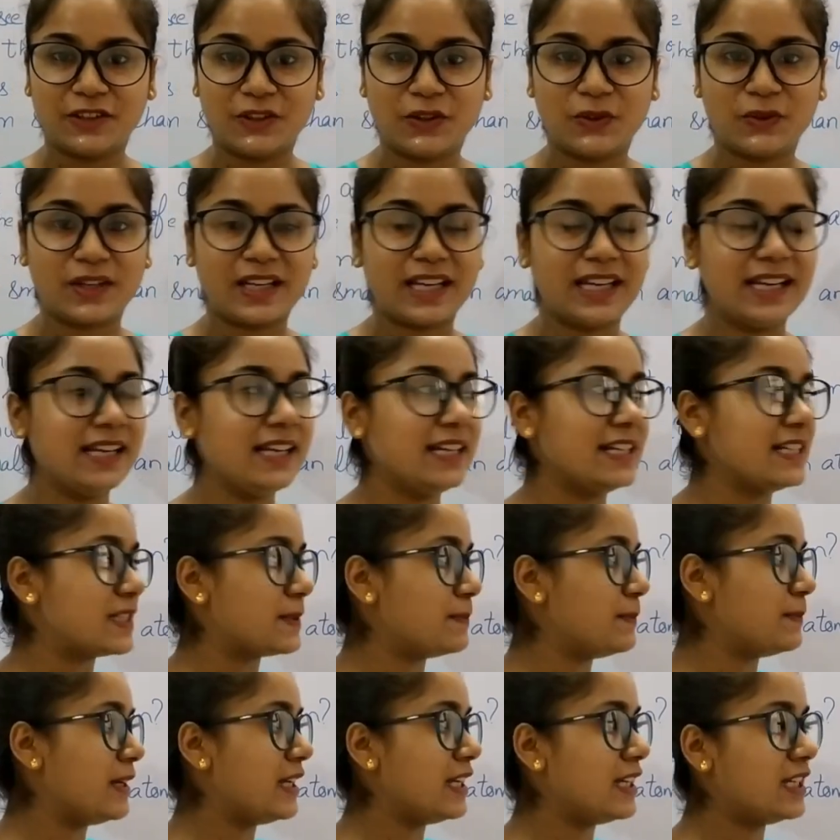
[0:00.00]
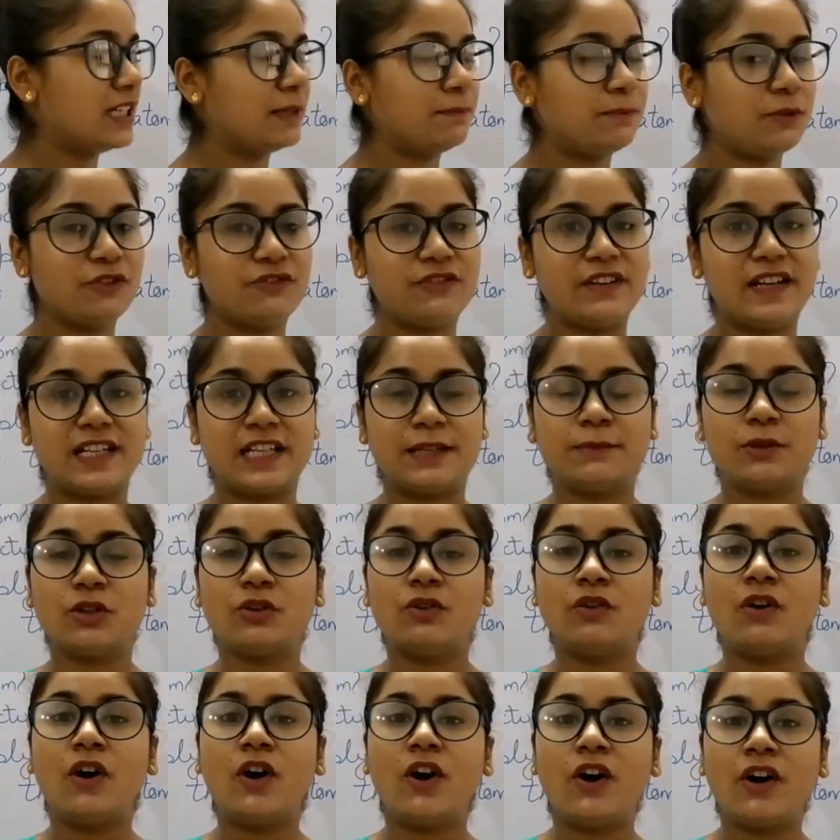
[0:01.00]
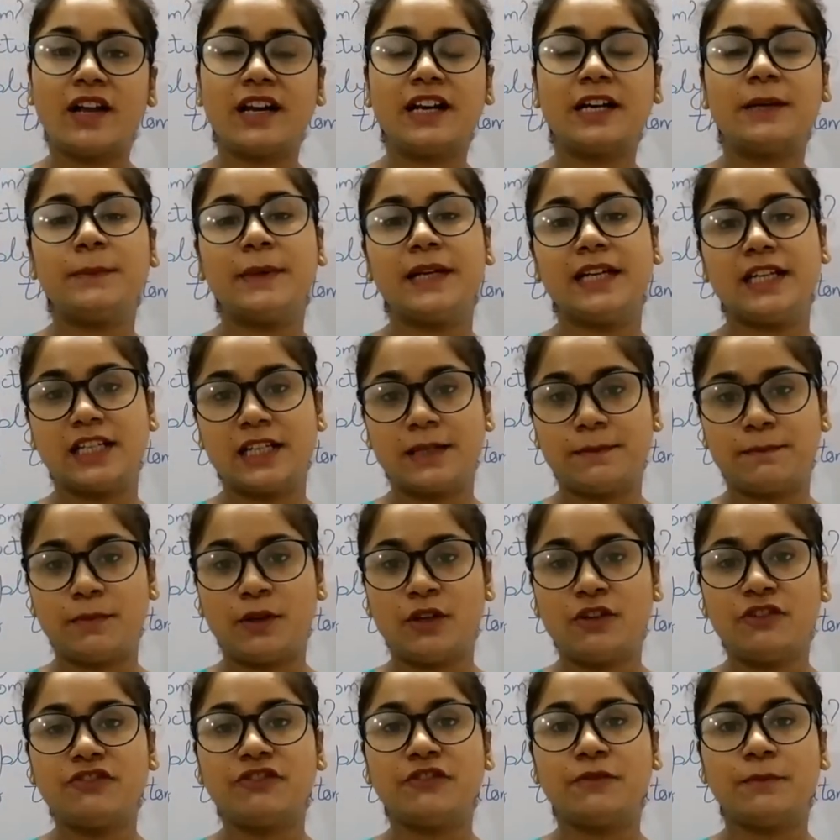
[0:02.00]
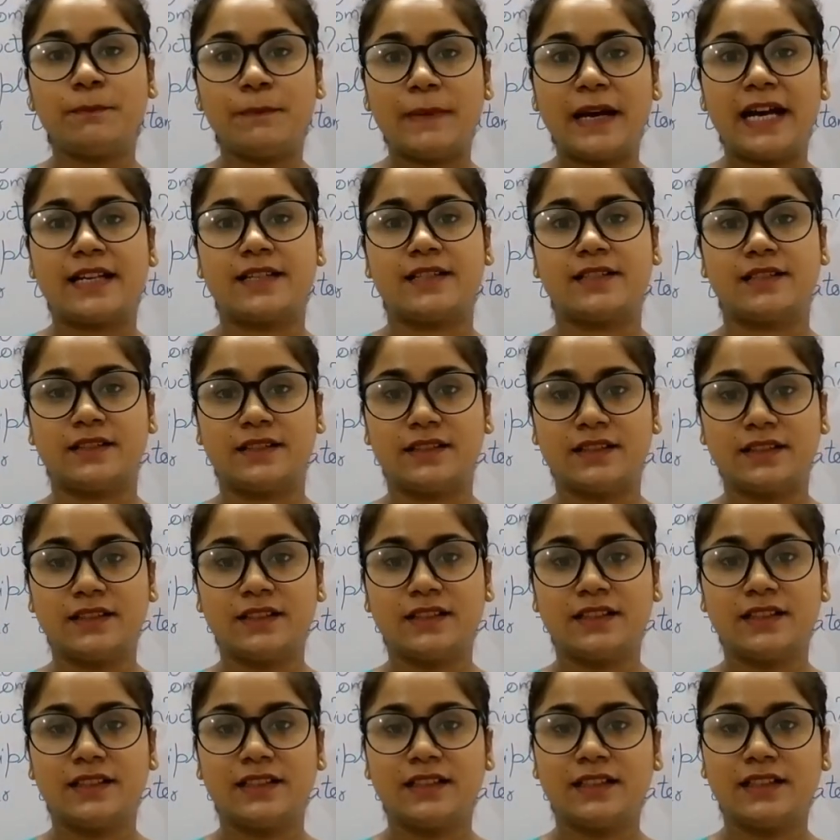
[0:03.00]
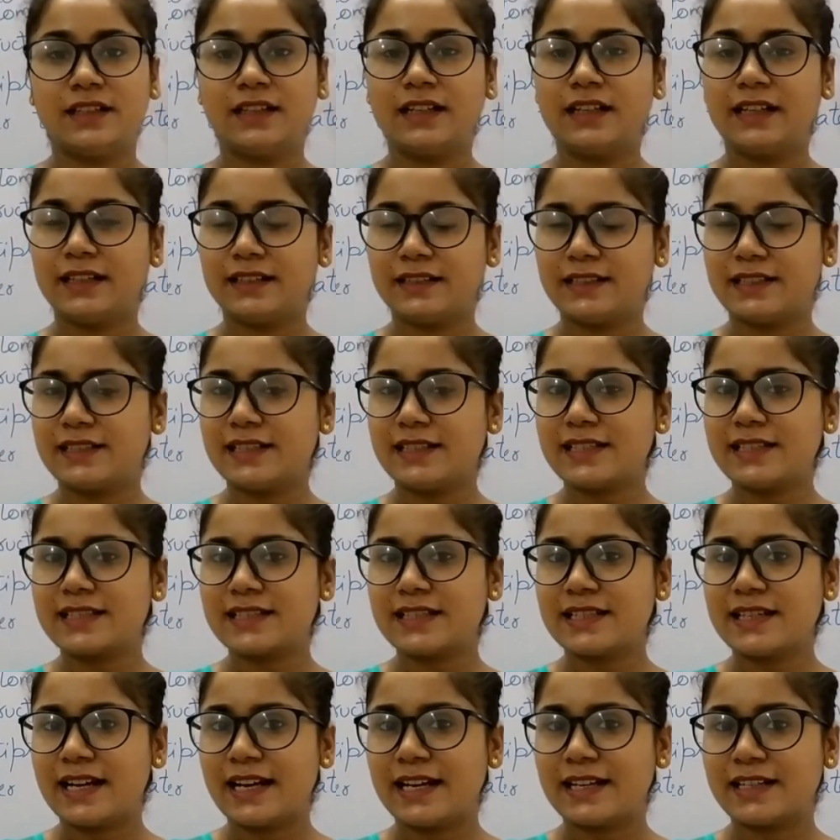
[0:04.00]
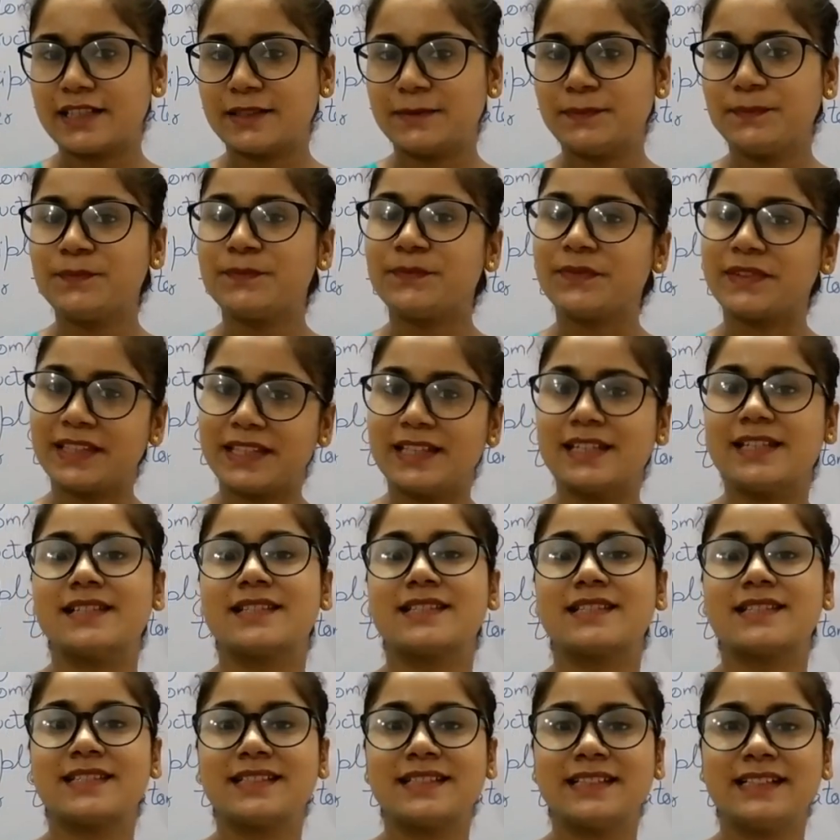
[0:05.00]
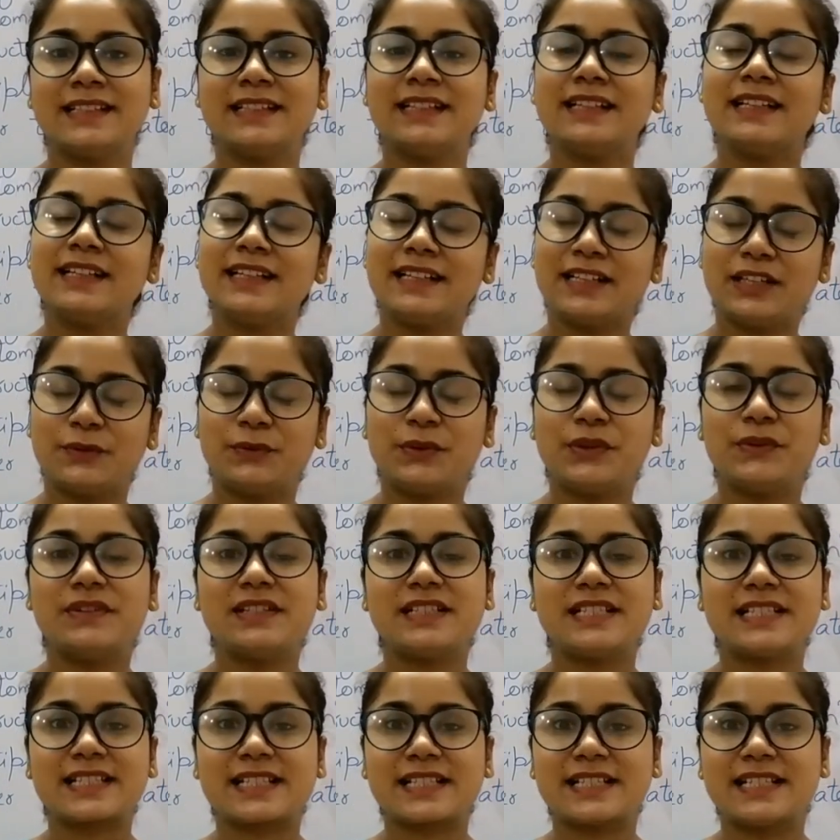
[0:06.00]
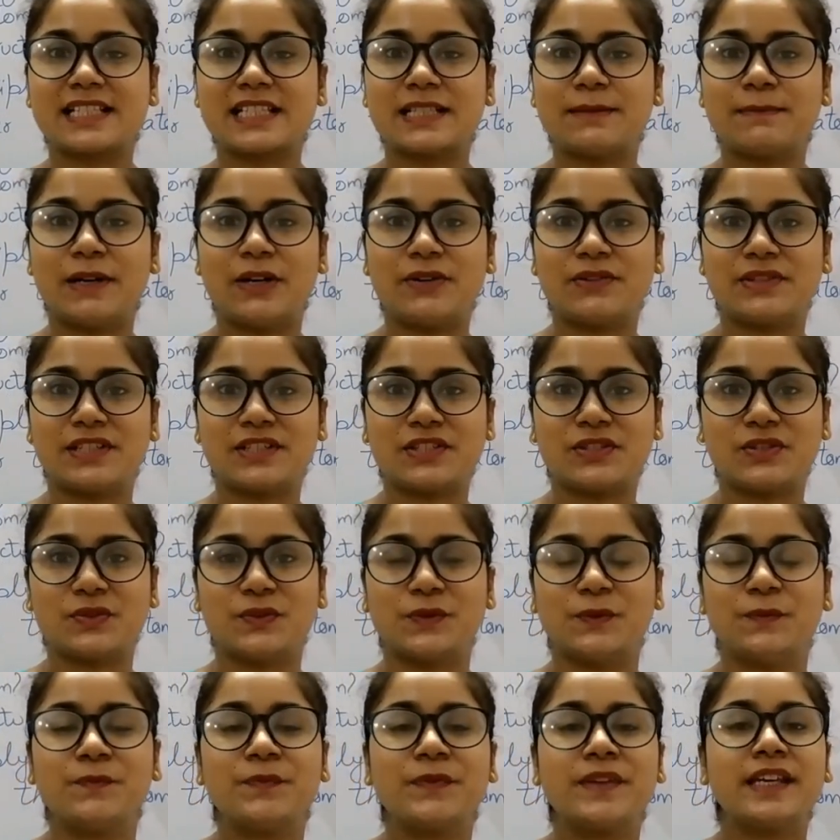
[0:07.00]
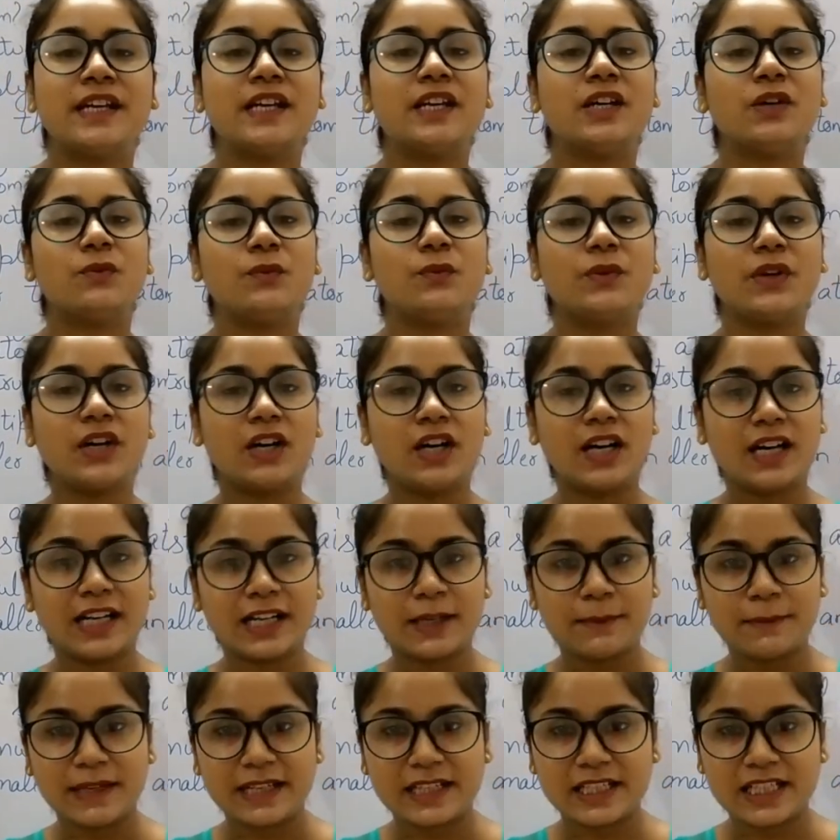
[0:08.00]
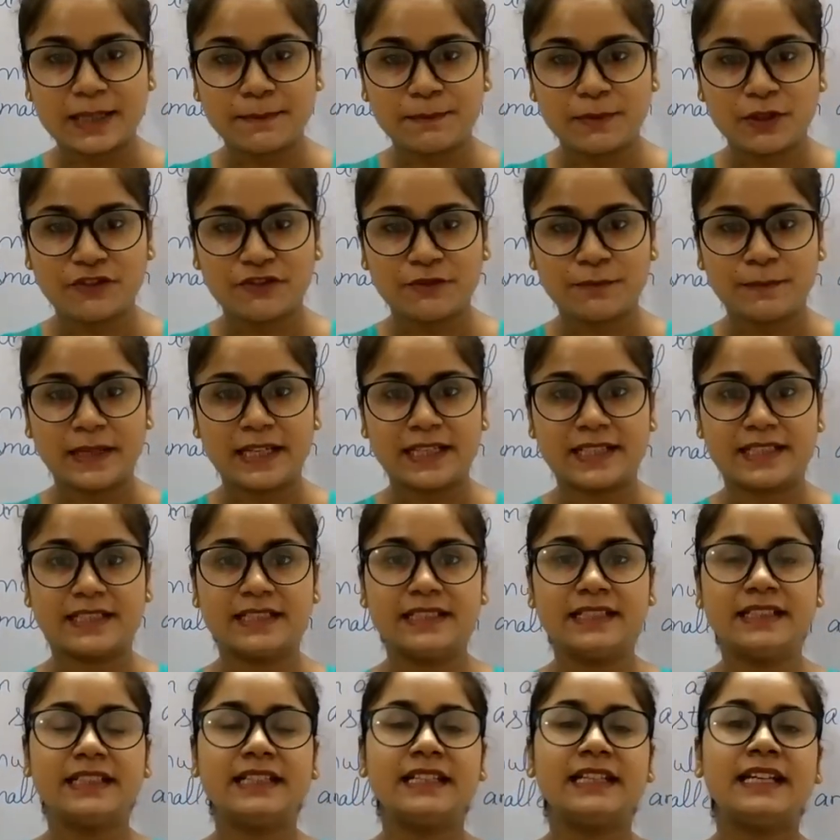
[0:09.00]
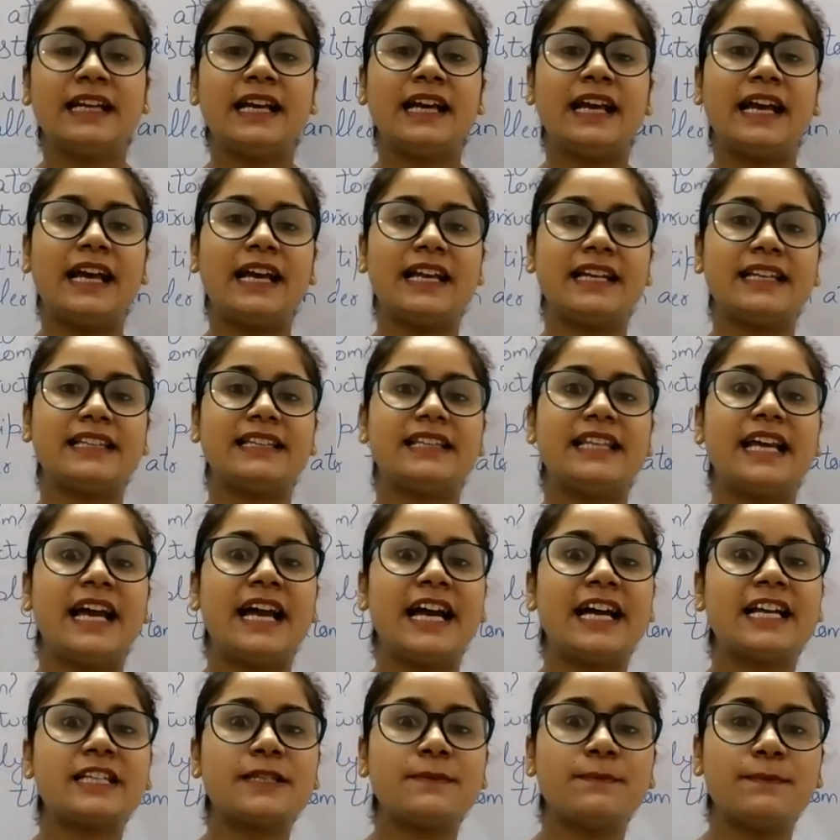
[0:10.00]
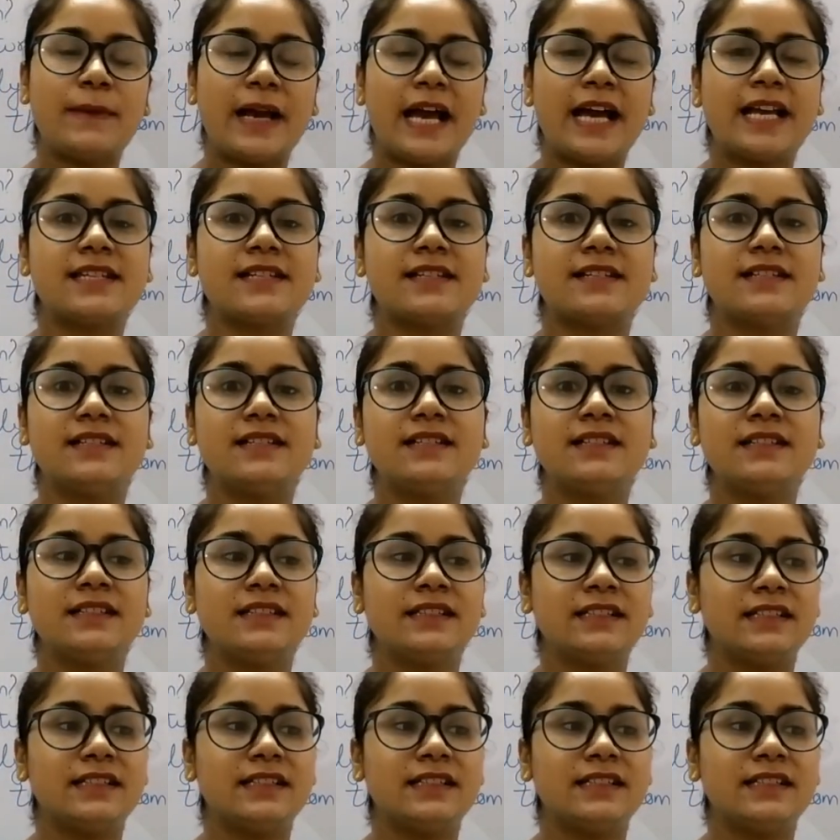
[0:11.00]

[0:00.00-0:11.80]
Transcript: okay, is made up of atom. You all are made up of matter. Did I say atom? Yes. We will discuss about it too. We all are made up of matter, and that matter